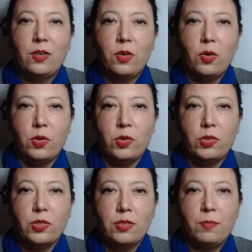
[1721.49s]

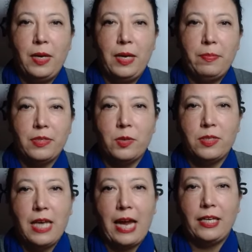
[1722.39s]
caused people to
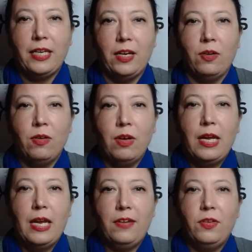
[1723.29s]
attack you,
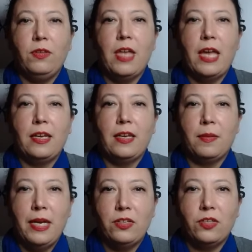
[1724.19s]
if you then
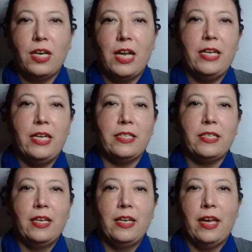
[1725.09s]
capitulate
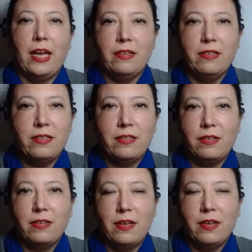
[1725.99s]
and
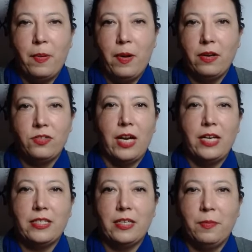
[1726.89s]

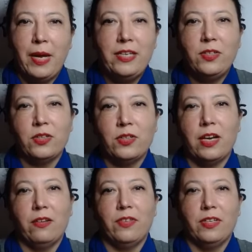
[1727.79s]
apologize and abase
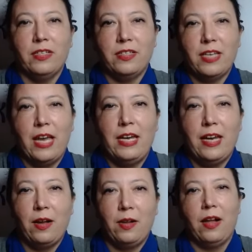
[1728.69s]
yourself and say,
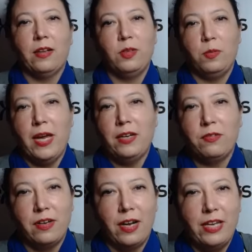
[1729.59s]
I'll do
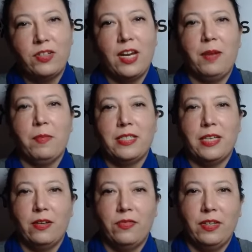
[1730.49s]
better and I'll educate
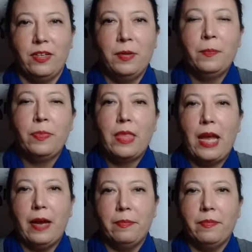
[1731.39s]
myself, and
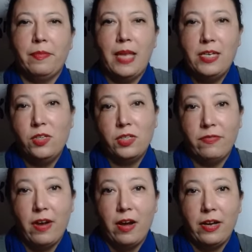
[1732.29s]
then you
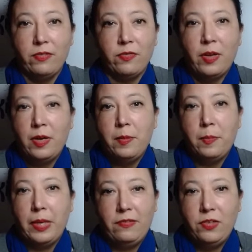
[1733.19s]
survive.
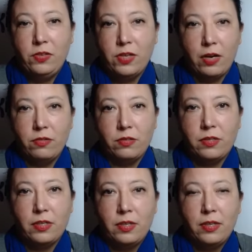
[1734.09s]
But if you
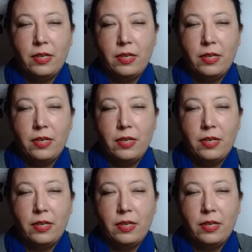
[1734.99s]
don't